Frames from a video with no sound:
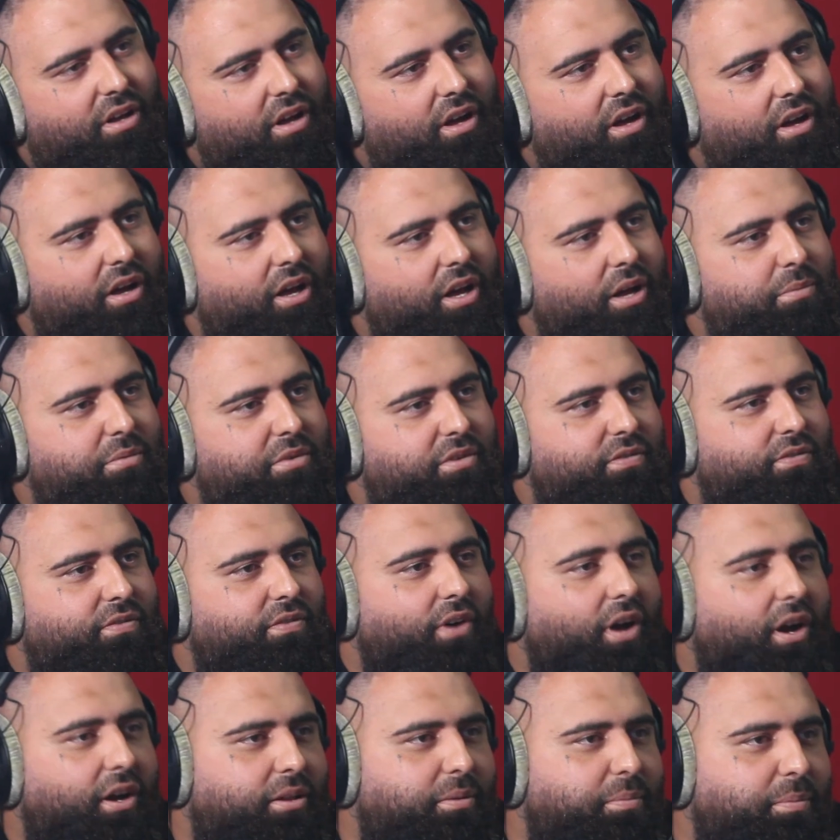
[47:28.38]
I can't be
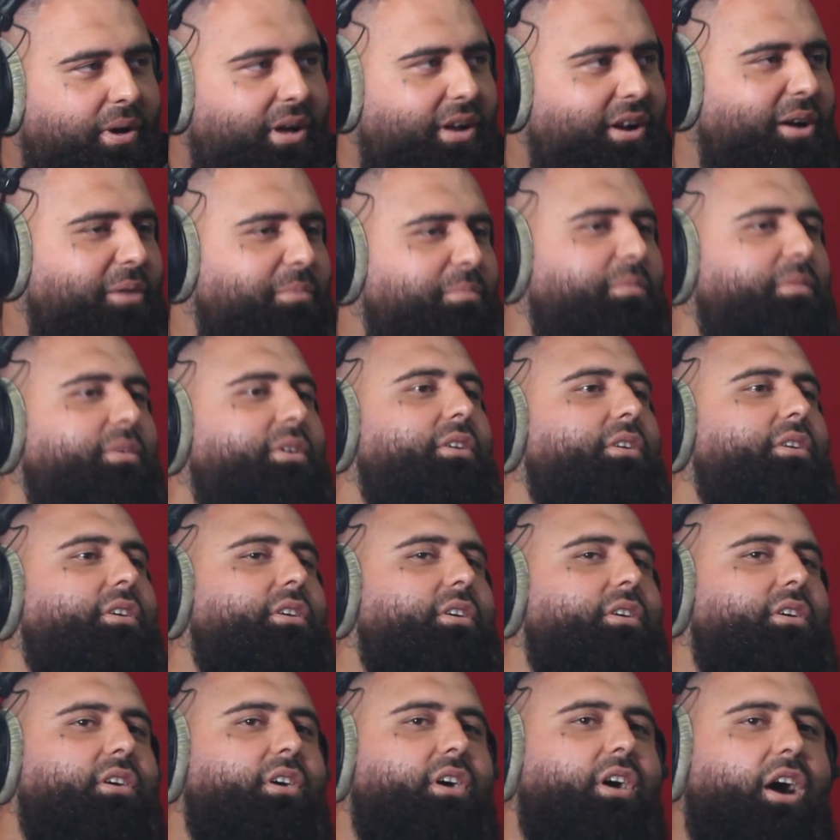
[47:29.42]
fucked, but
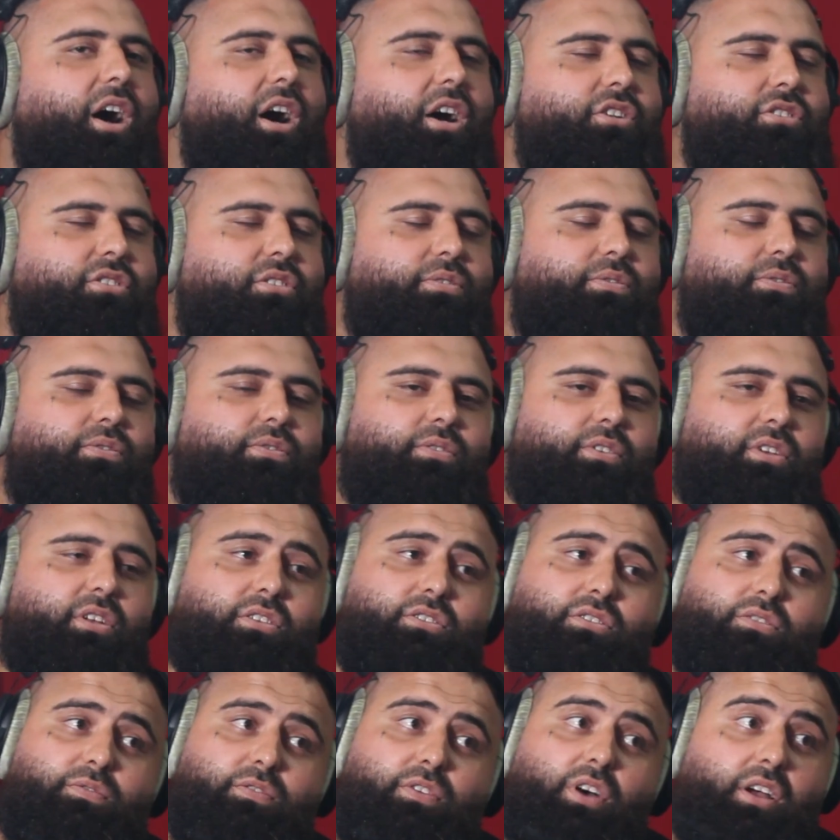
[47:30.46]
it's
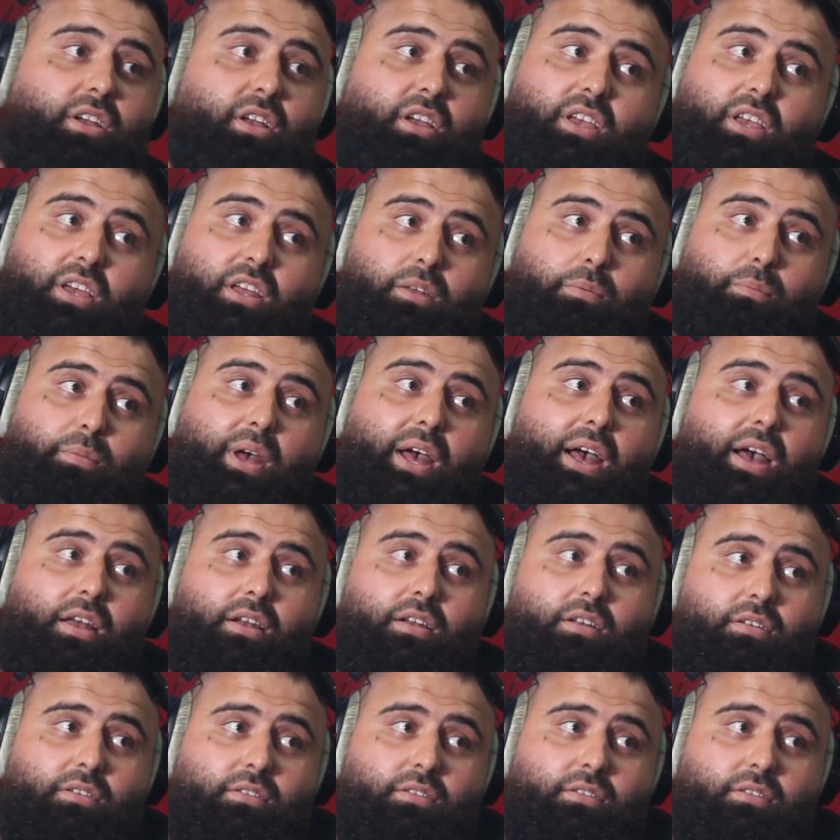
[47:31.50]
fucking getting bad.